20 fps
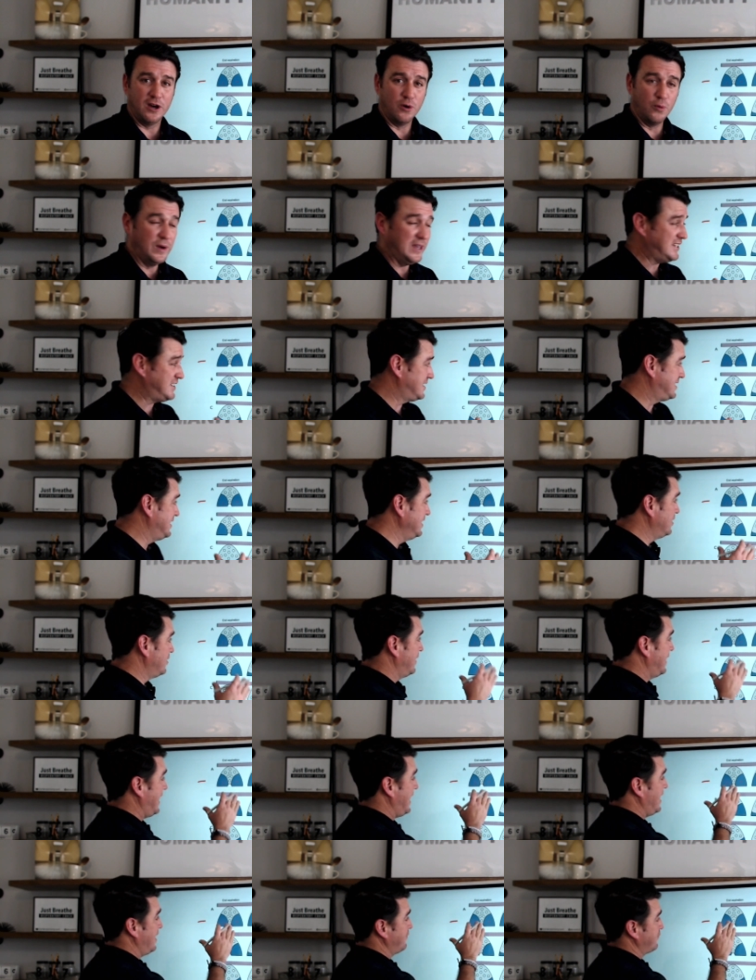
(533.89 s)
We
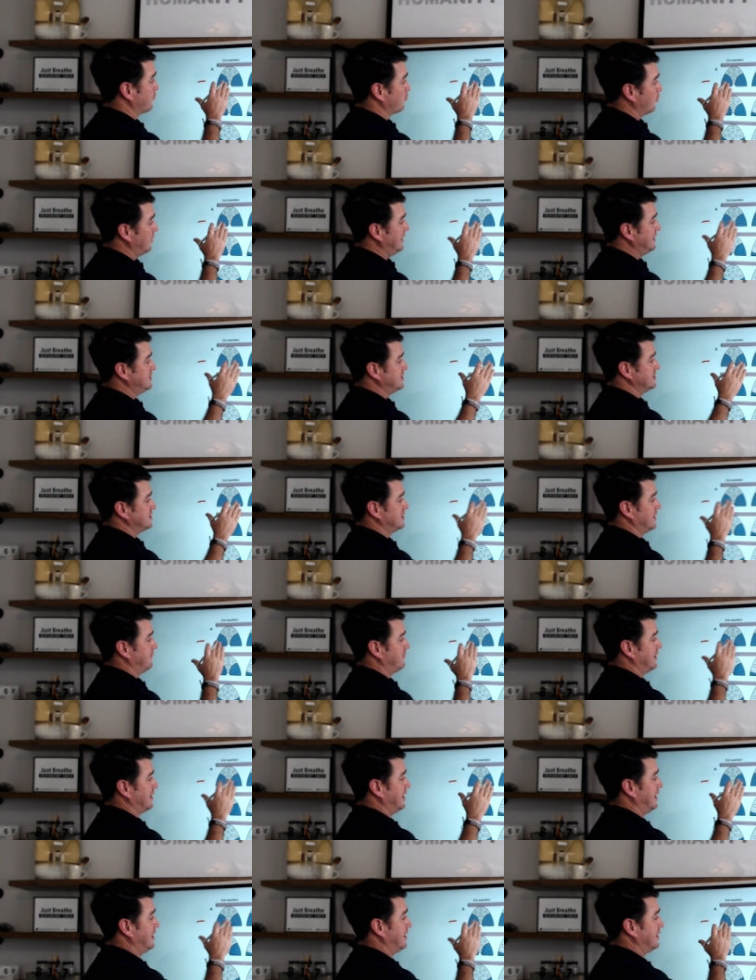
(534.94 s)
still have regions
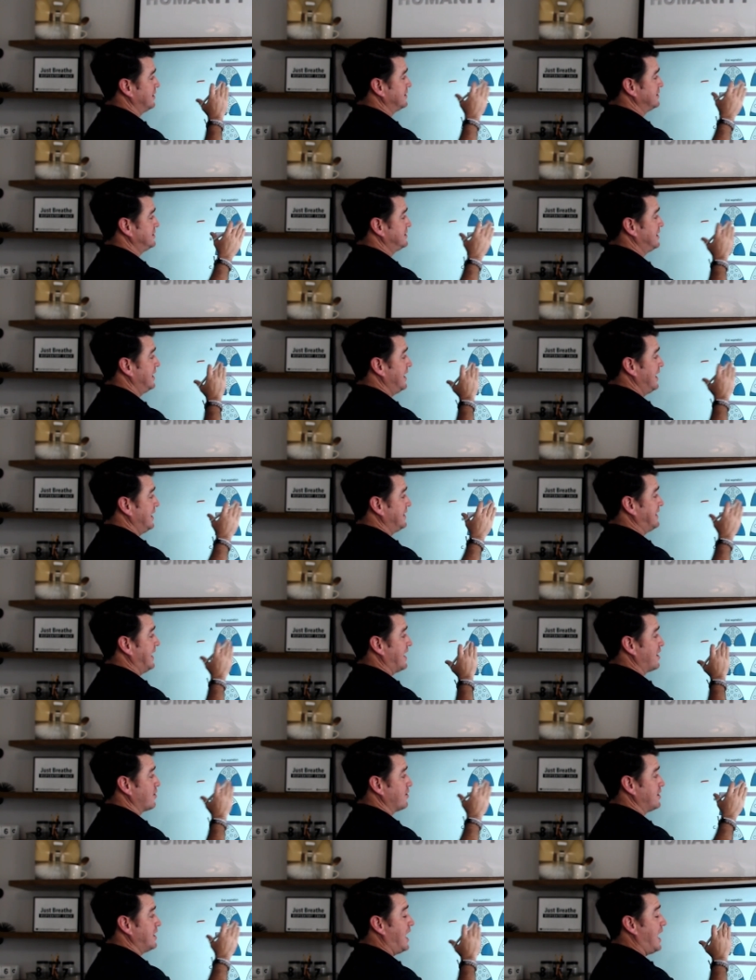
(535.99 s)
of the lungs
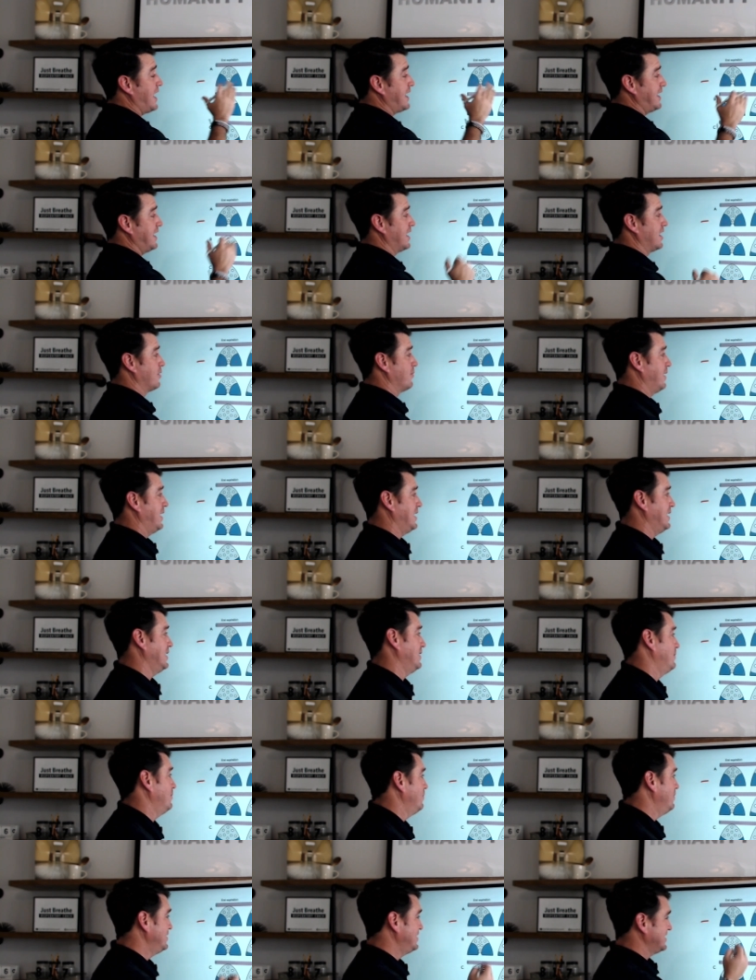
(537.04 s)
that are not
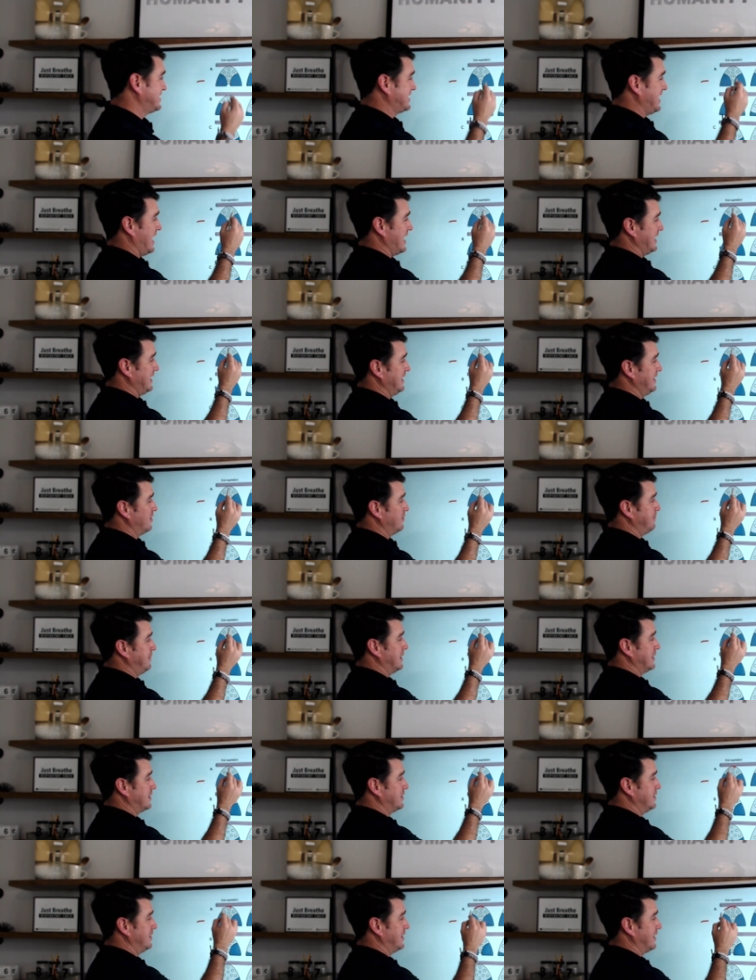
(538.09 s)
aerated. We just got a little
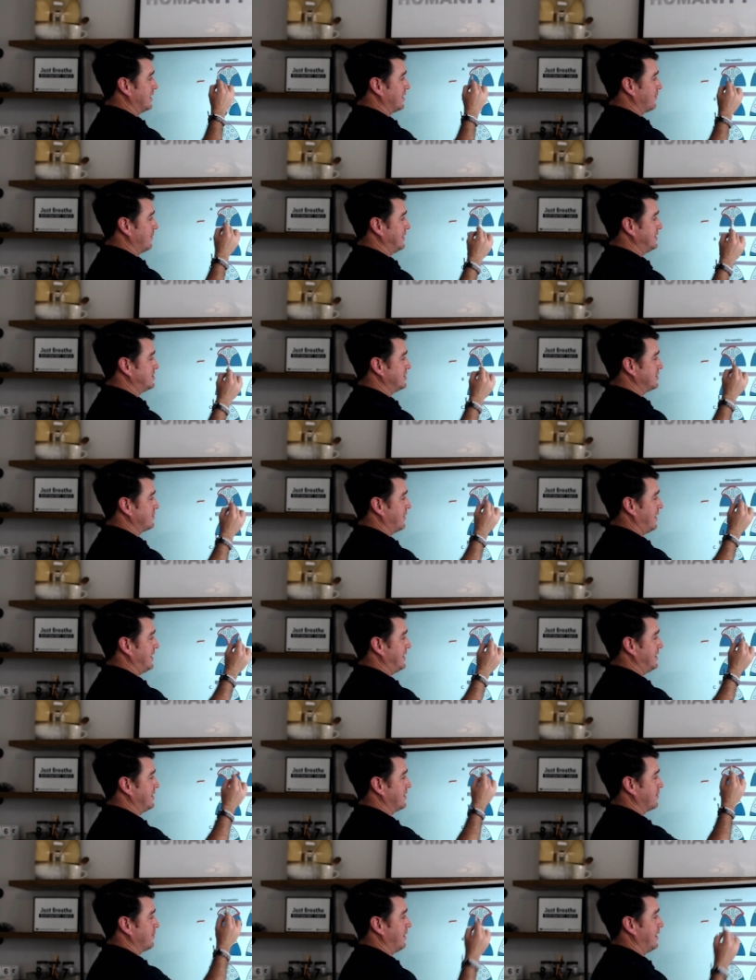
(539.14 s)
bit of good aeration
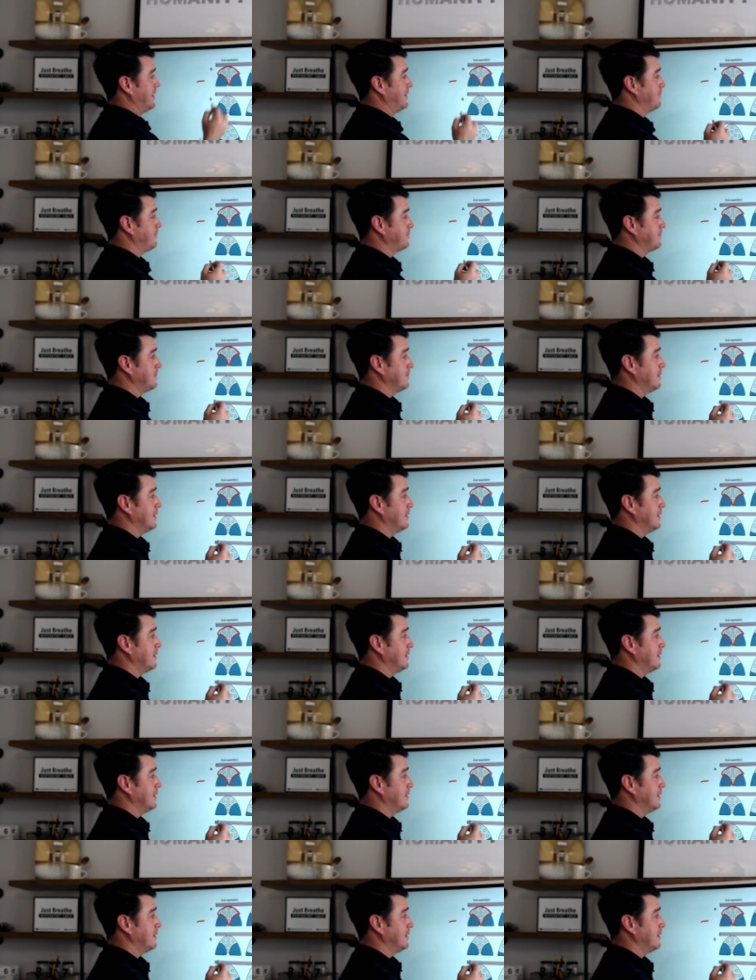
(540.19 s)
right here, right?